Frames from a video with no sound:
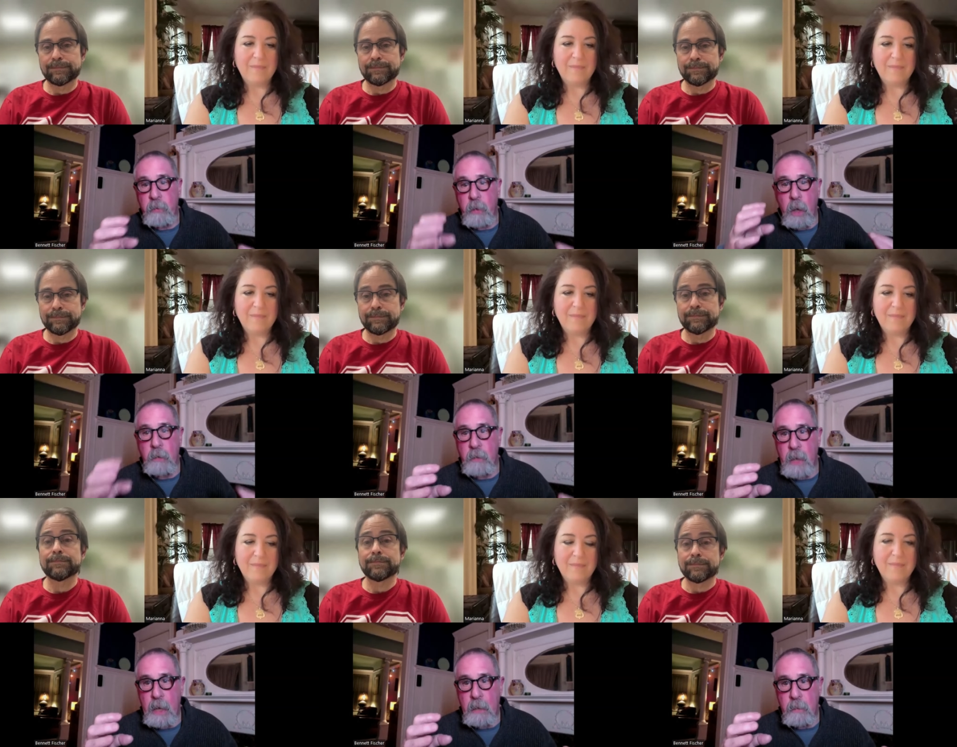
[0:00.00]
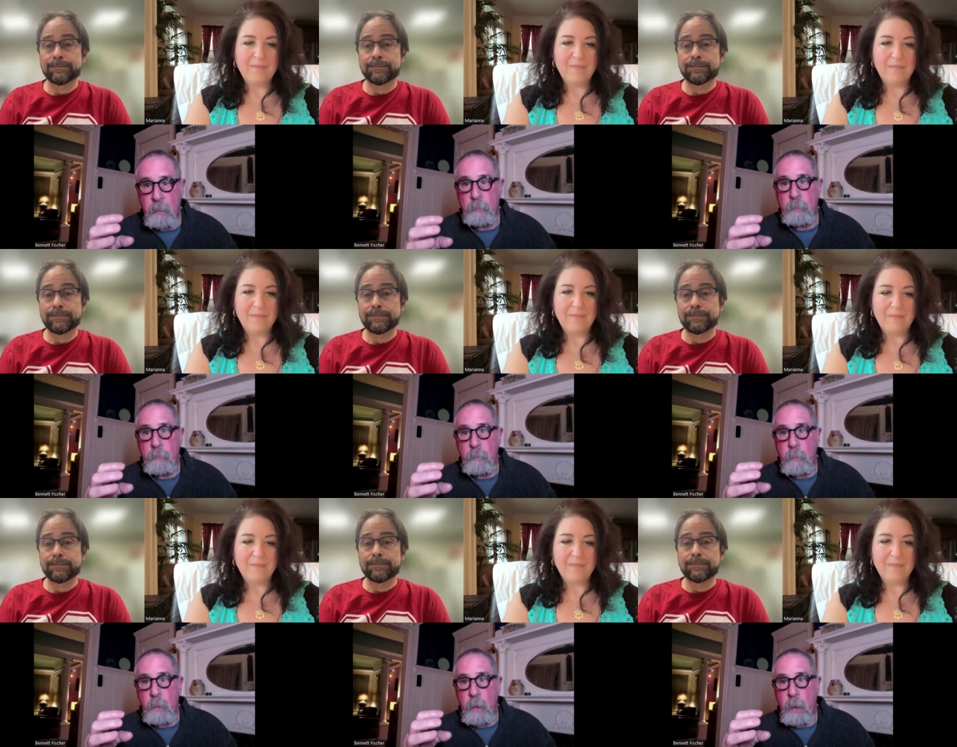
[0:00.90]
Speaker 1: contact,
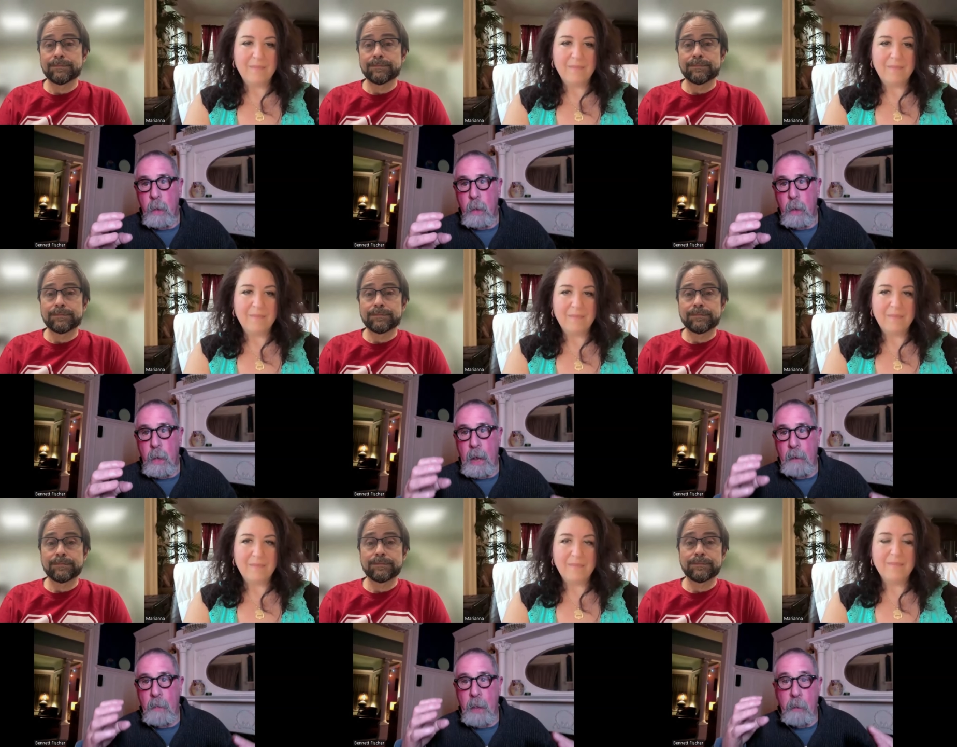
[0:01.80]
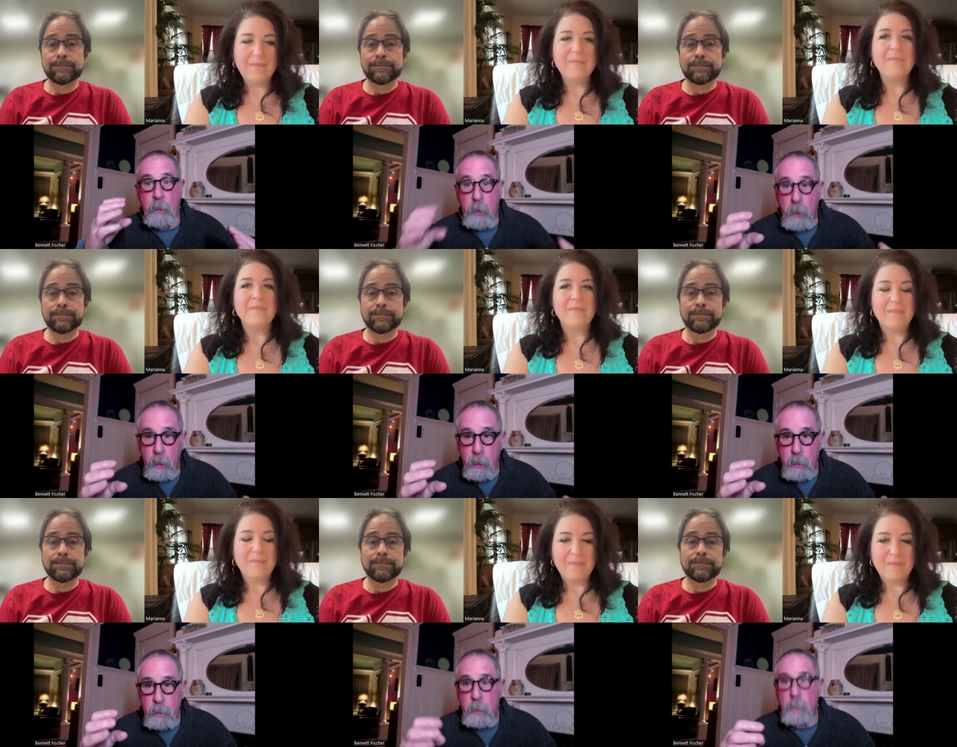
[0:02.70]
and then third,
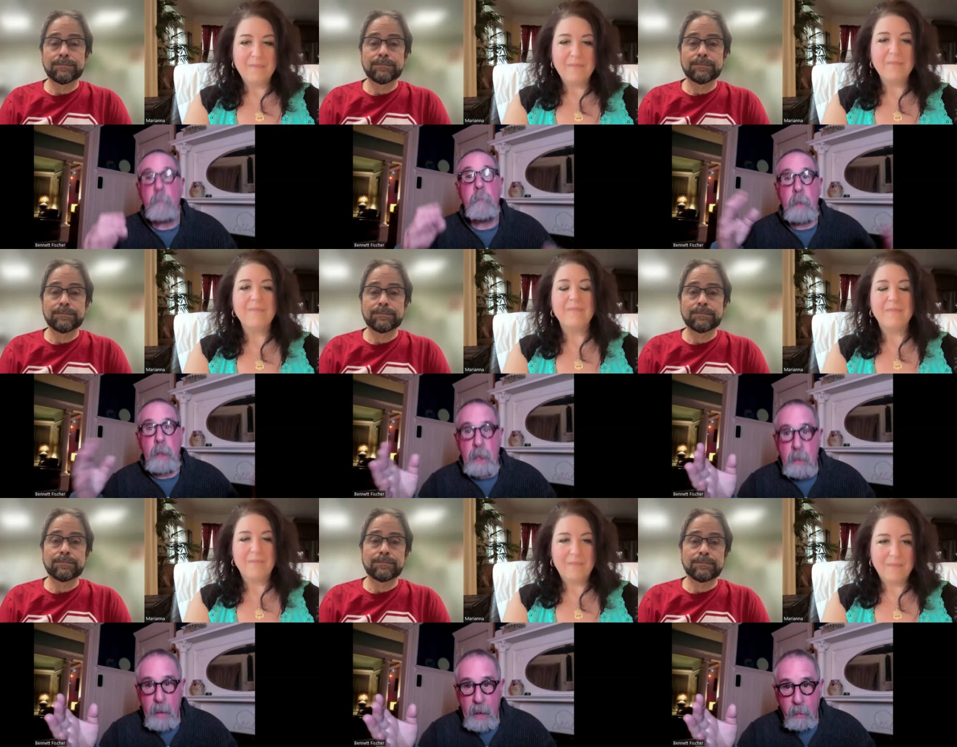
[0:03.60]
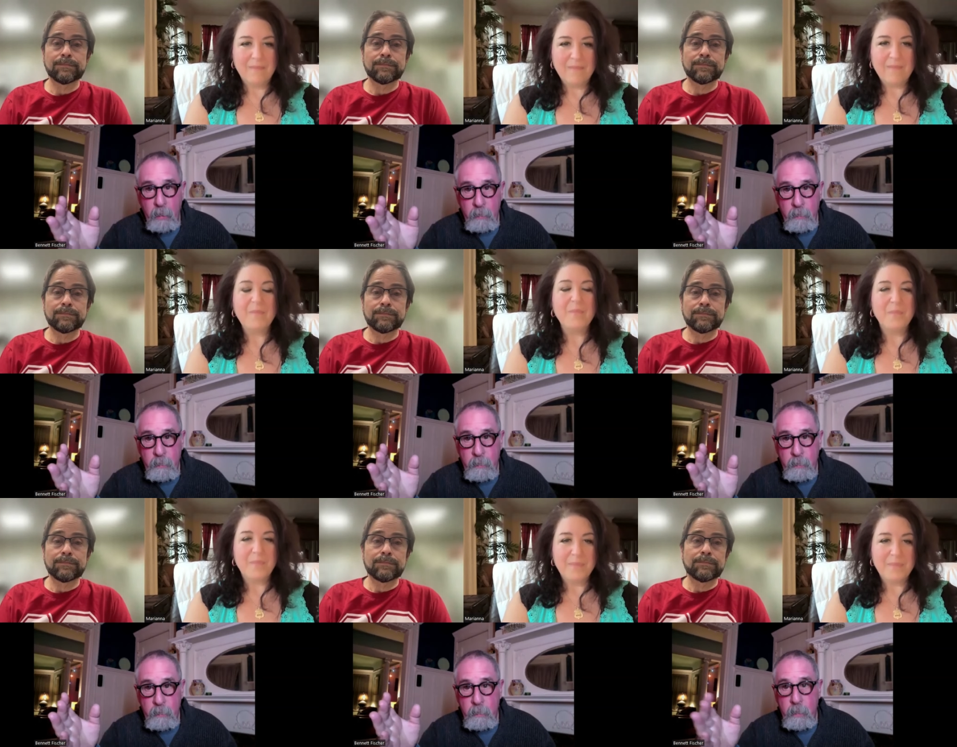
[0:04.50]
email,
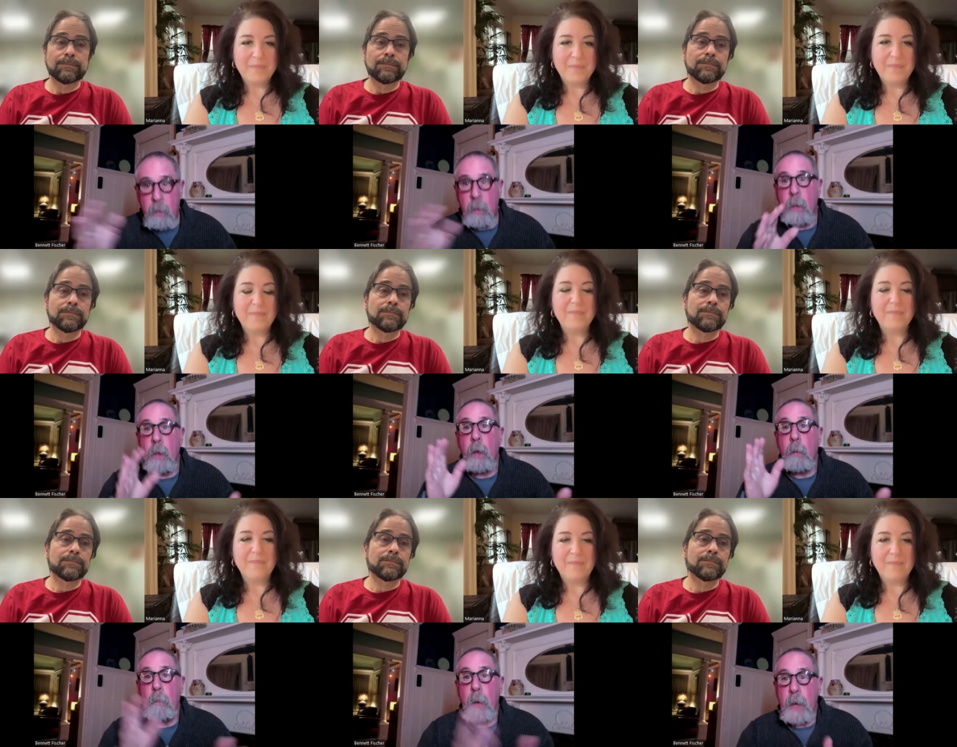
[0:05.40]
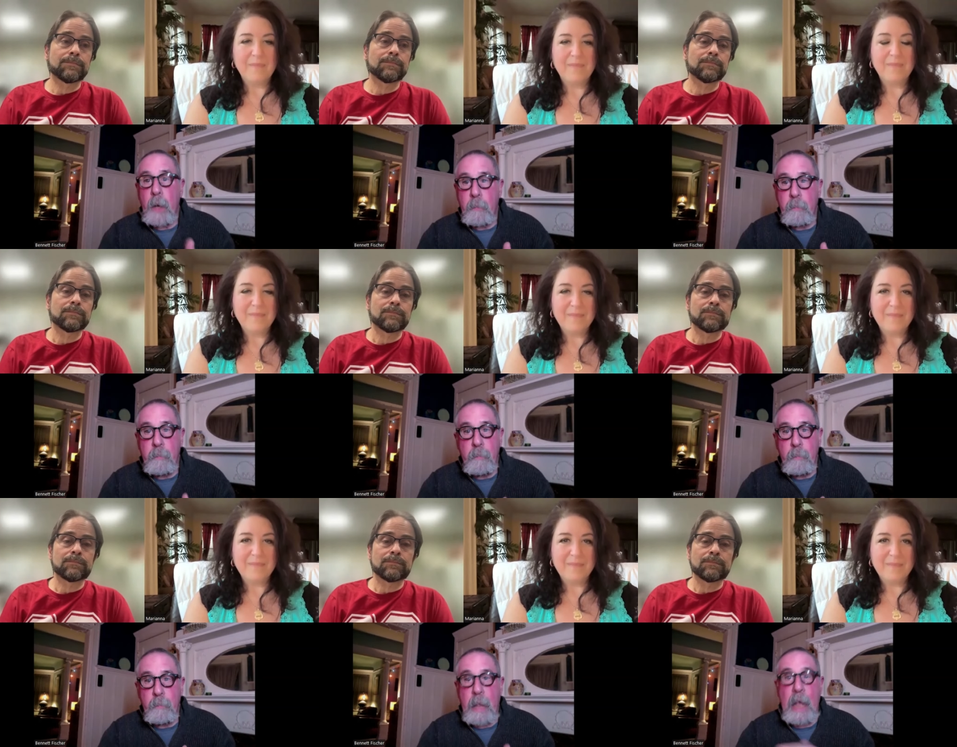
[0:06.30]
but
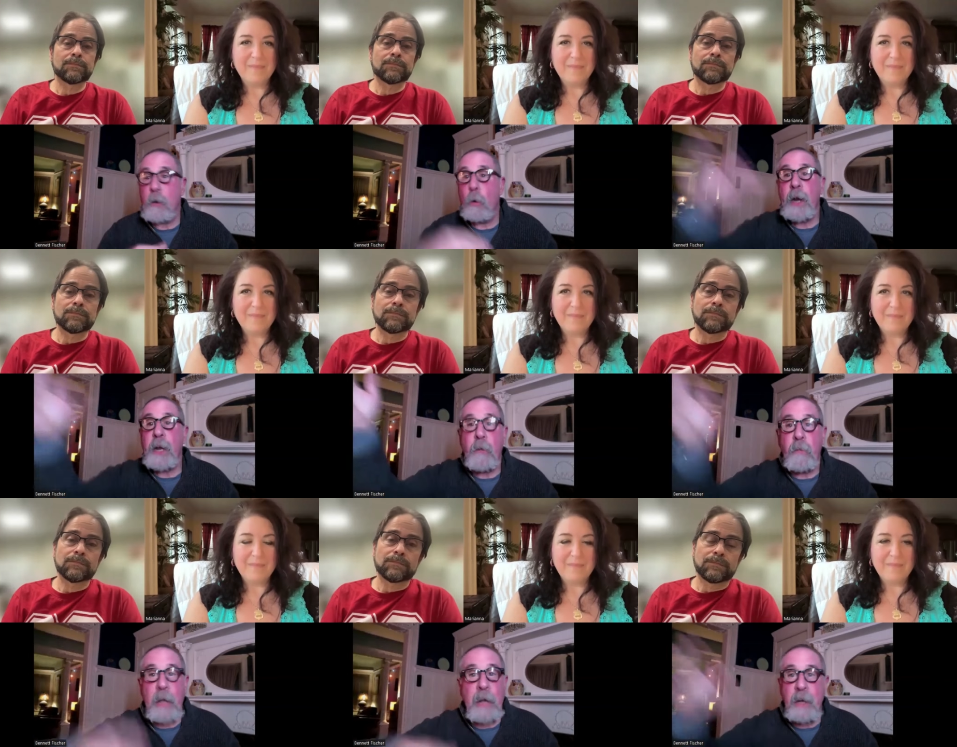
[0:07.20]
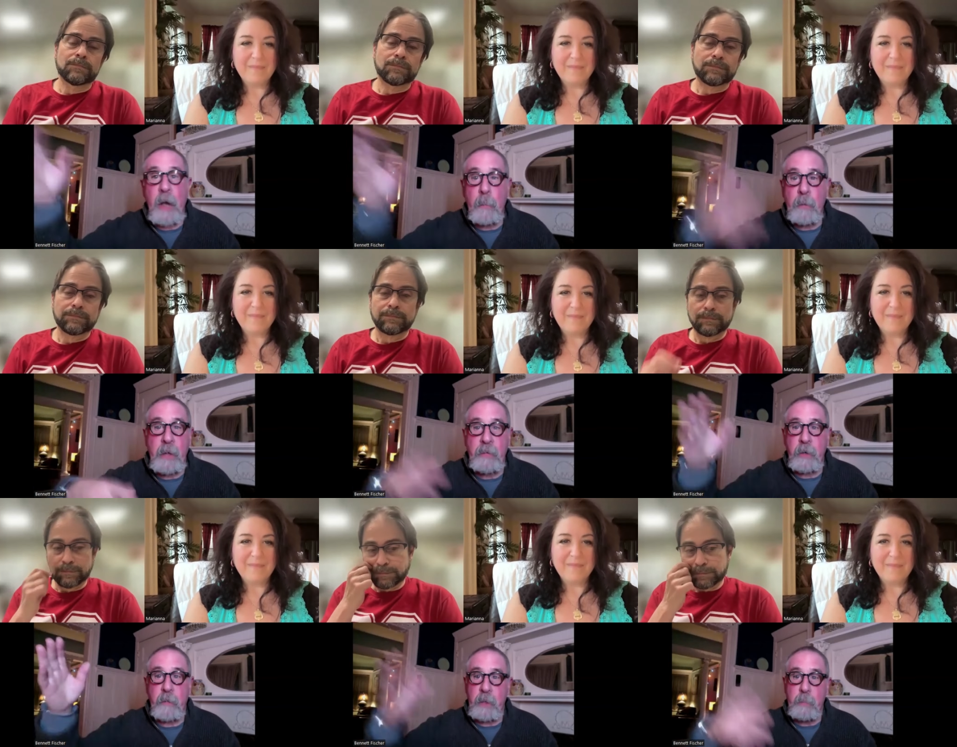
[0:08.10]
and or any other any combination
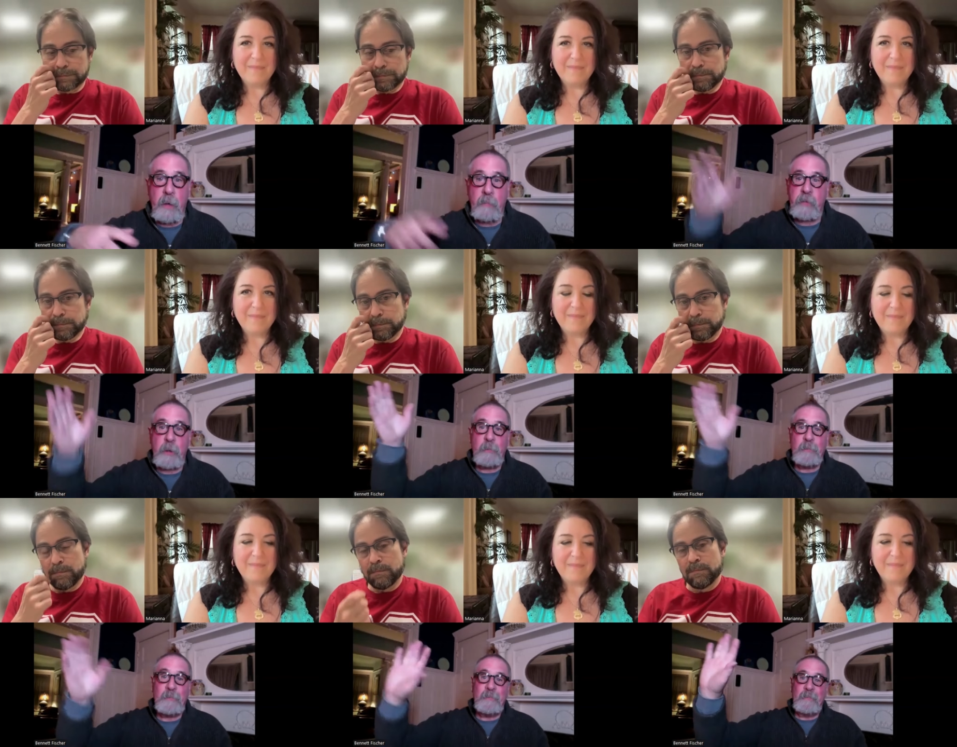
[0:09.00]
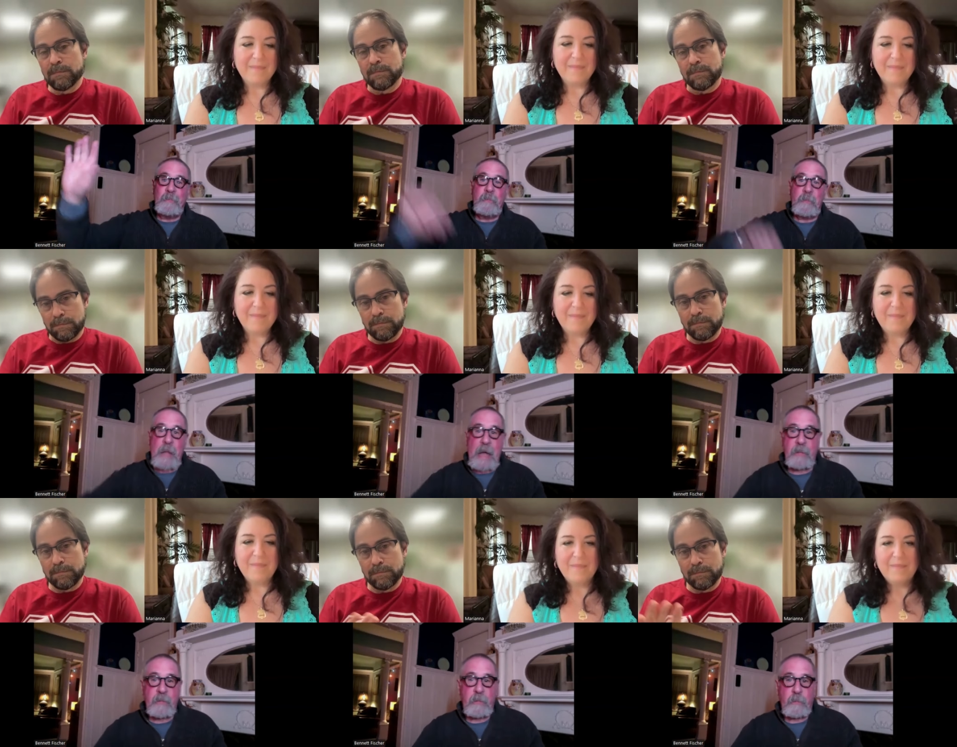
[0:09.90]
of the above. So
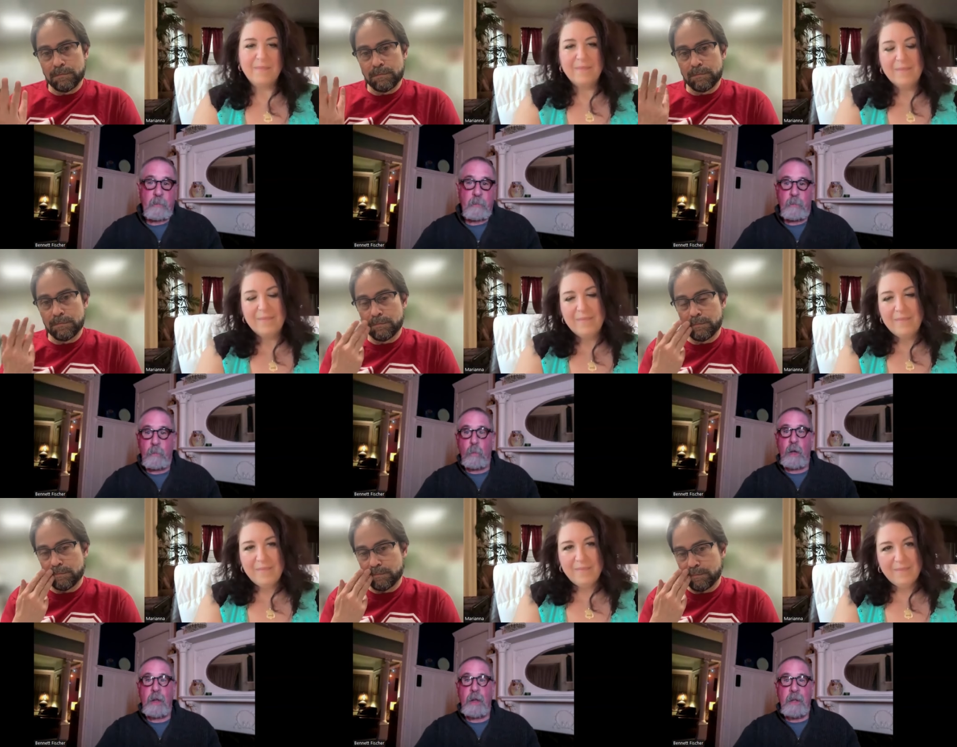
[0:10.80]
that's what